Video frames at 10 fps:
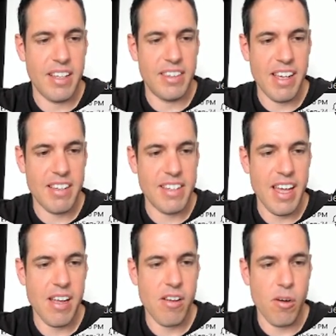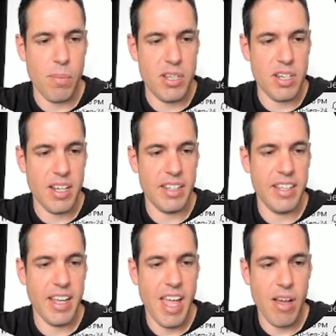tech stack, completion
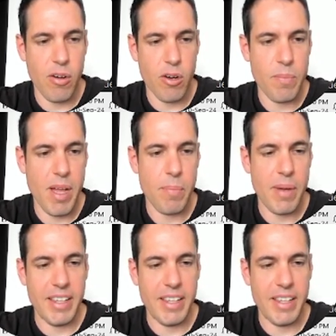criteria, roadmap,